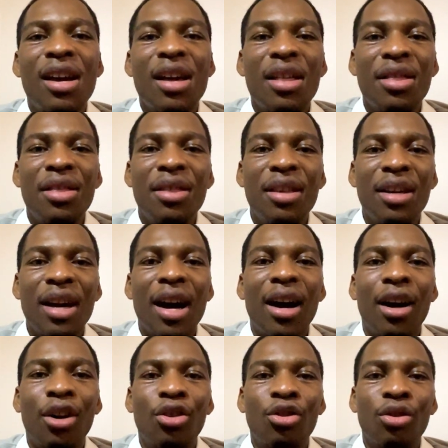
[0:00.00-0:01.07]
the
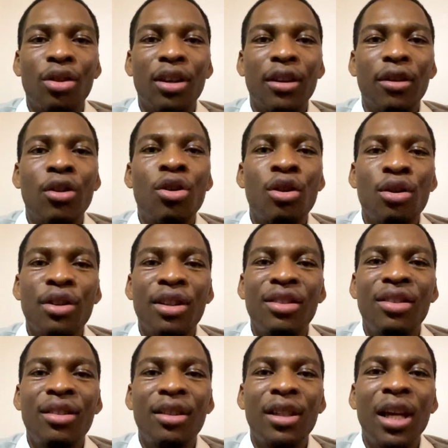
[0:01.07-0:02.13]
actual
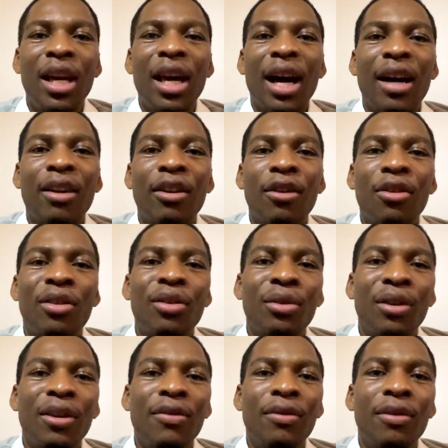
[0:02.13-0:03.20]
currency, and also
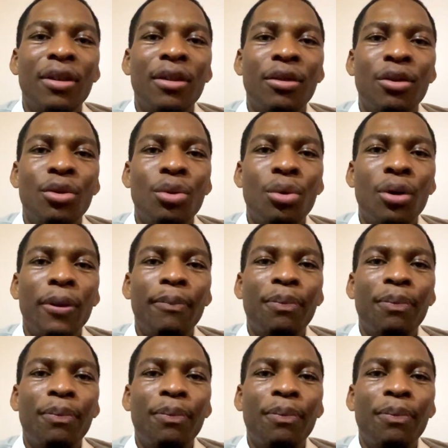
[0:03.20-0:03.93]
giving you